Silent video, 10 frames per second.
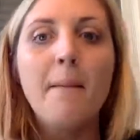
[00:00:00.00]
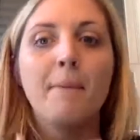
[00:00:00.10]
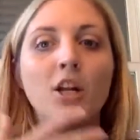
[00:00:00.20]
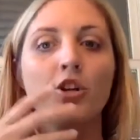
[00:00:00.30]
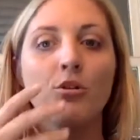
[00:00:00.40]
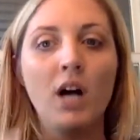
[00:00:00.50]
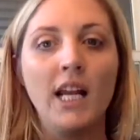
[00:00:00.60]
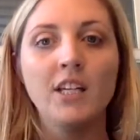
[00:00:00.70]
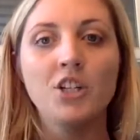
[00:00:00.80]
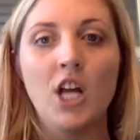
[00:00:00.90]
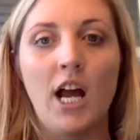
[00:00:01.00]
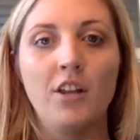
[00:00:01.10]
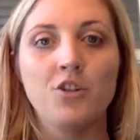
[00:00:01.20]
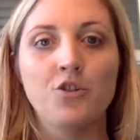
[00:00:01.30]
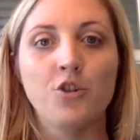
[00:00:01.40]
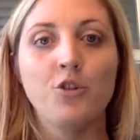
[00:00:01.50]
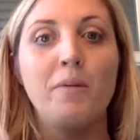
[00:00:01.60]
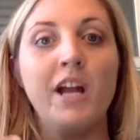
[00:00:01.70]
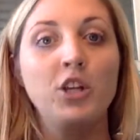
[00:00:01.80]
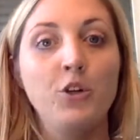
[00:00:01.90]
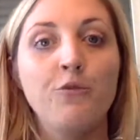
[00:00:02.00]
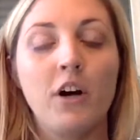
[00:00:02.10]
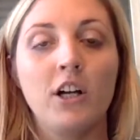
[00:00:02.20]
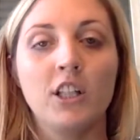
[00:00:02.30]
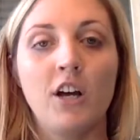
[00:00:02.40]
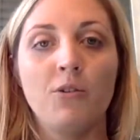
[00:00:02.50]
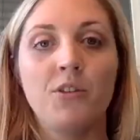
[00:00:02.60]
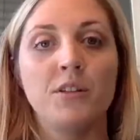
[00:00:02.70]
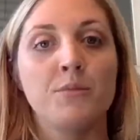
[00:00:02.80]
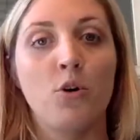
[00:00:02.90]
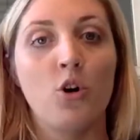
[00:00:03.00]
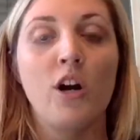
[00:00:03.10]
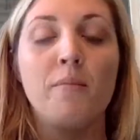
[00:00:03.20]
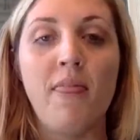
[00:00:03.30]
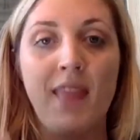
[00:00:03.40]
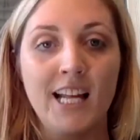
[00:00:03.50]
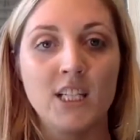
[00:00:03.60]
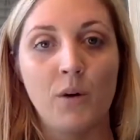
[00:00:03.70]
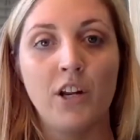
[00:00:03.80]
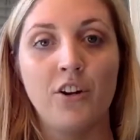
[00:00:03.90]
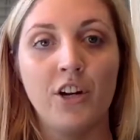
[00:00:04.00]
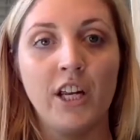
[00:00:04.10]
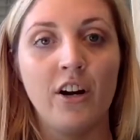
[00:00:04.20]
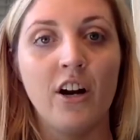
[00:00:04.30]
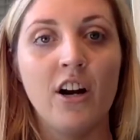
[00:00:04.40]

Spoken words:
But you got in a challenge group and you fell in love with this program, and that's why you're here.